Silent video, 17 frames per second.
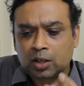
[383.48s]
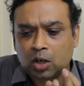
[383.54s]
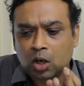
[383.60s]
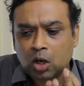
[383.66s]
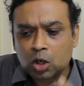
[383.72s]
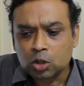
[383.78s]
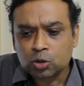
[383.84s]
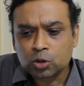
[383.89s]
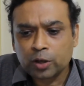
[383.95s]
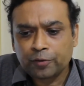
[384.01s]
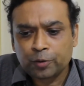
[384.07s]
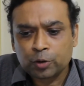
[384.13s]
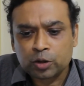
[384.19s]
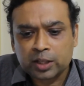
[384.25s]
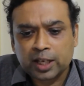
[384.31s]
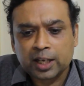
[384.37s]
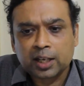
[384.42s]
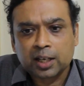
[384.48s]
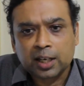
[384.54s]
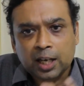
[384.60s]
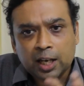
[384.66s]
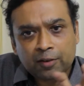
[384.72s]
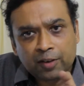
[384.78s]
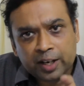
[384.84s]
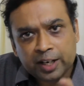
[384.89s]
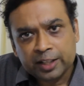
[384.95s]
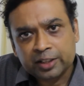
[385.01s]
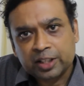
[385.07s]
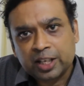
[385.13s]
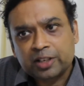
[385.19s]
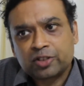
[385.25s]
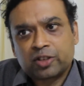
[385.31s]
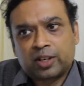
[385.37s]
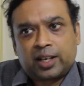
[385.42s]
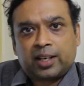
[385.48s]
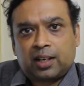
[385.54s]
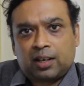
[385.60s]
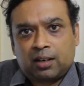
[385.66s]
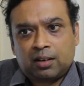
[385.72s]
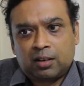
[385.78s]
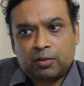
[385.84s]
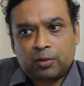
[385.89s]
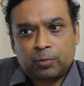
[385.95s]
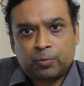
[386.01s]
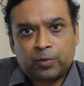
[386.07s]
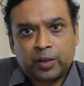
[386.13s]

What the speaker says: And also, if you think, even in that trial,